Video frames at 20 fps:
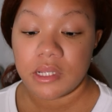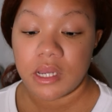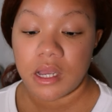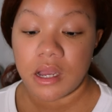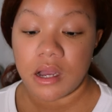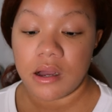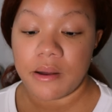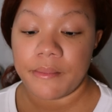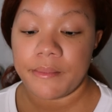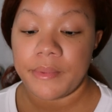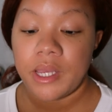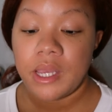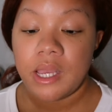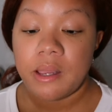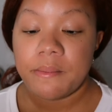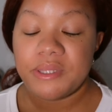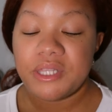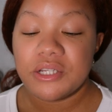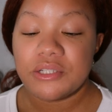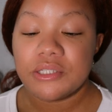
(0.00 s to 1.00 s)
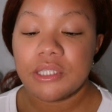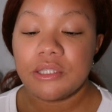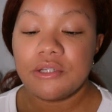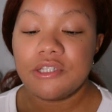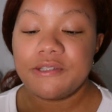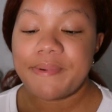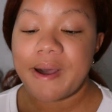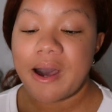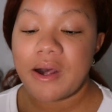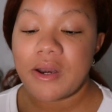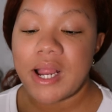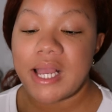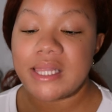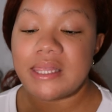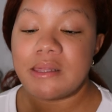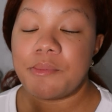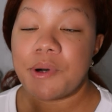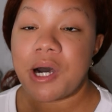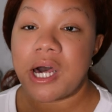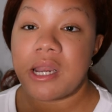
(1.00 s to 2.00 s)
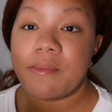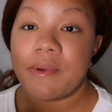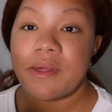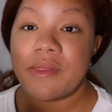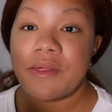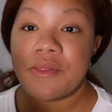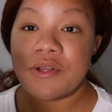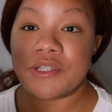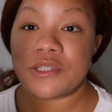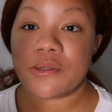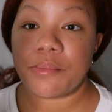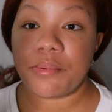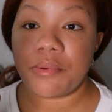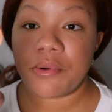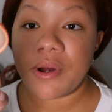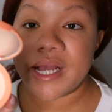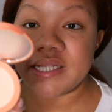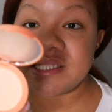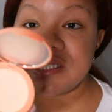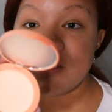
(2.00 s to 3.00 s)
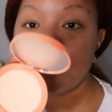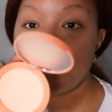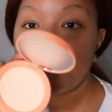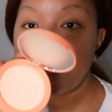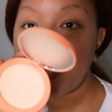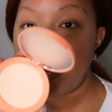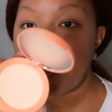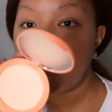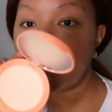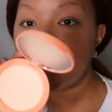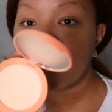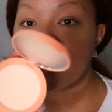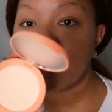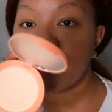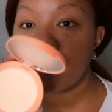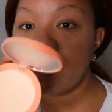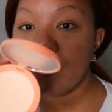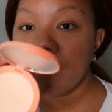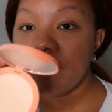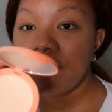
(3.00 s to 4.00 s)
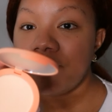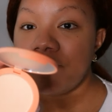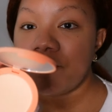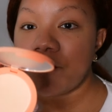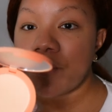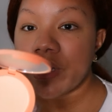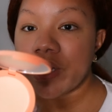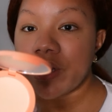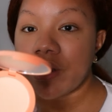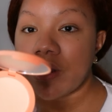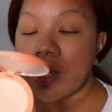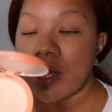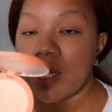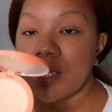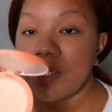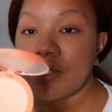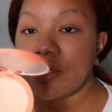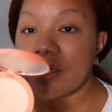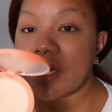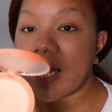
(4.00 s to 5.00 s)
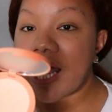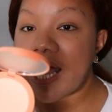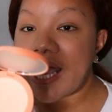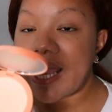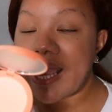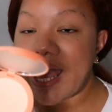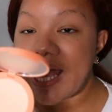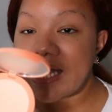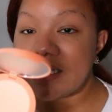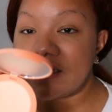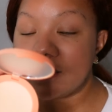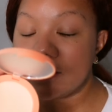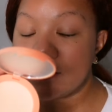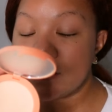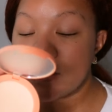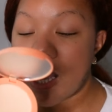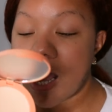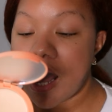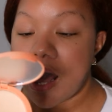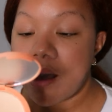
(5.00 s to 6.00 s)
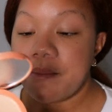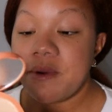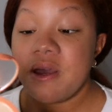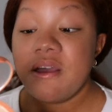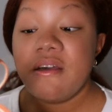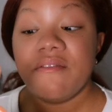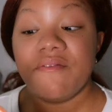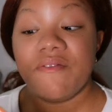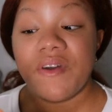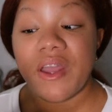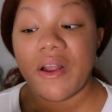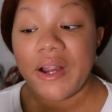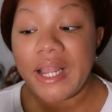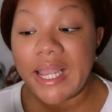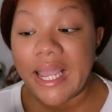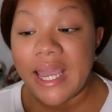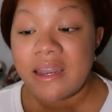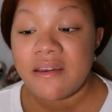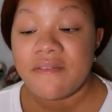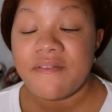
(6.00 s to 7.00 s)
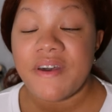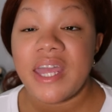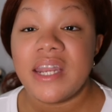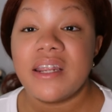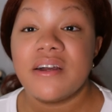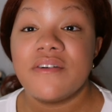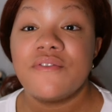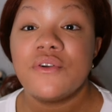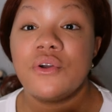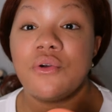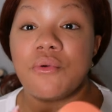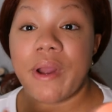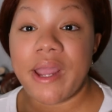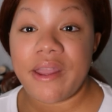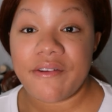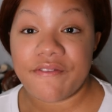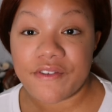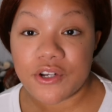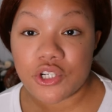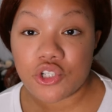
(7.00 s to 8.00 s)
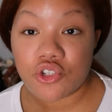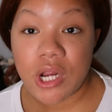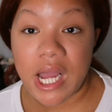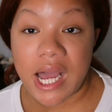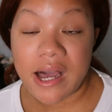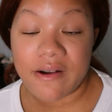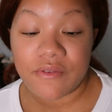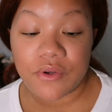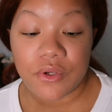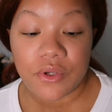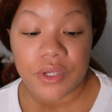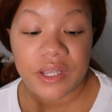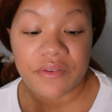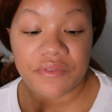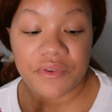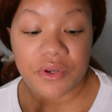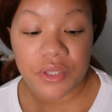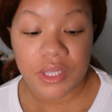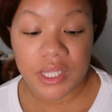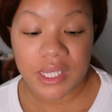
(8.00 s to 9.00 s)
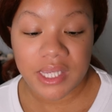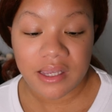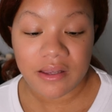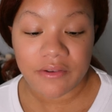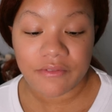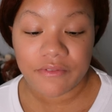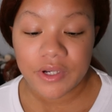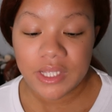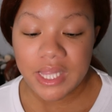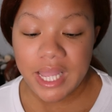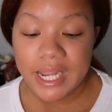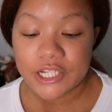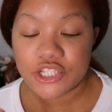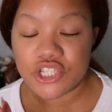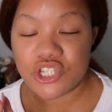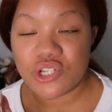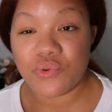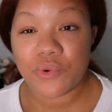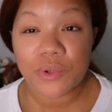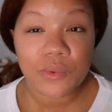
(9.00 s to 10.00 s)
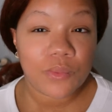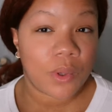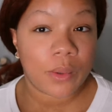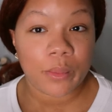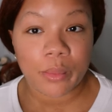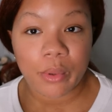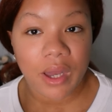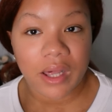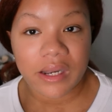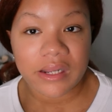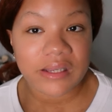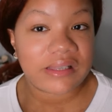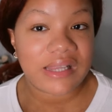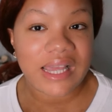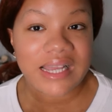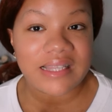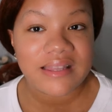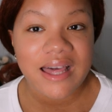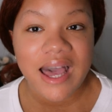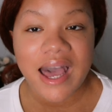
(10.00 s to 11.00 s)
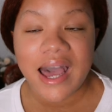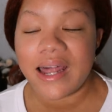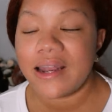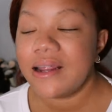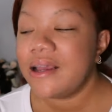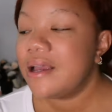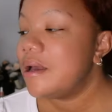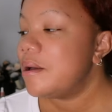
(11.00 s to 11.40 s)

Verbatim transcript: Um, but there's a loose powder at the bottom and then there's a pressed powder for your under eye at the top. Very innovative, great for travel if you're looking for like a two-in-one product like that.